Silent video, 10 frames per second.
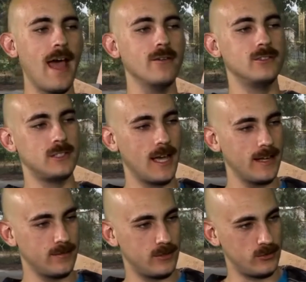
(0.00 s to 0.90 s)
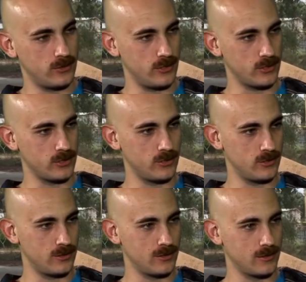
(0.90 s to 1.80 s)
outside of the traditional,
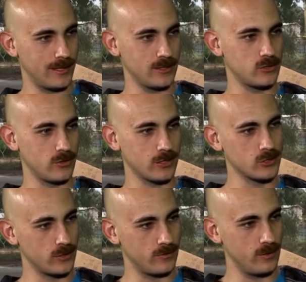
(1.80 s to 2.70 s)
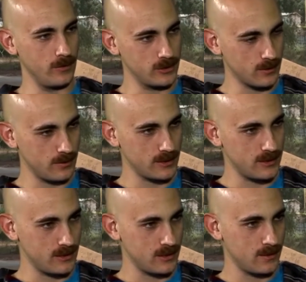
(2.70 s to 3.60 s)
like, structure of the music
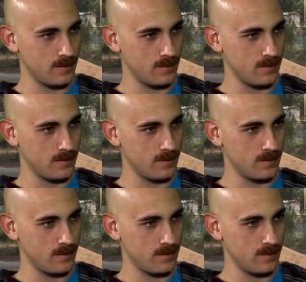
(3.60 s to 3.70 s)
business,